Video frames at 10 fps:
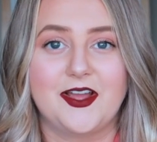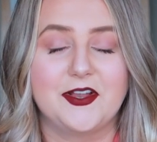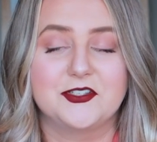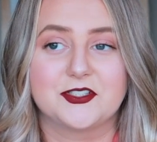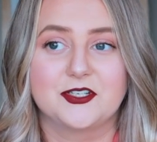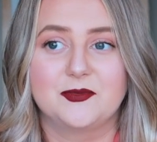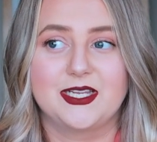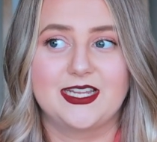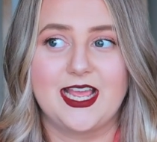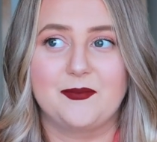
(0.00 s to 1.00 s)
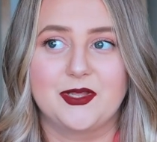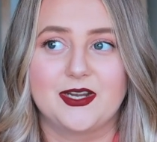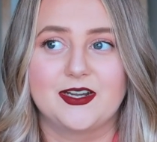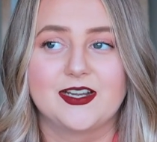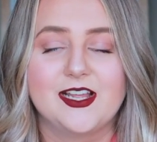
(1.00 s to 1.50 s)
I just couldn't be any
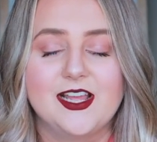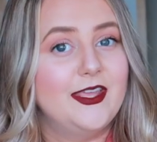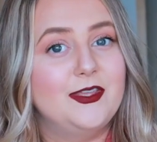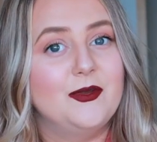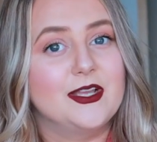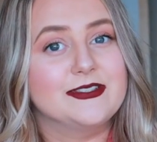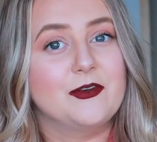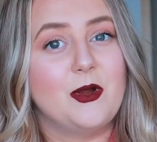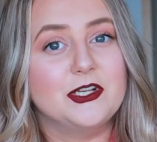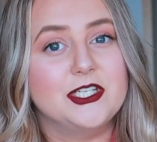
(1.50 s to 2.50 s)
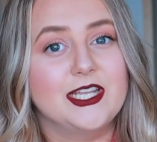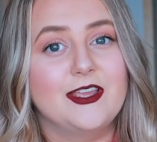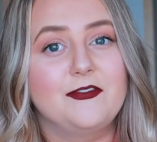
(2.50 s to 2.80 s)
happier. Thank you guys for watching.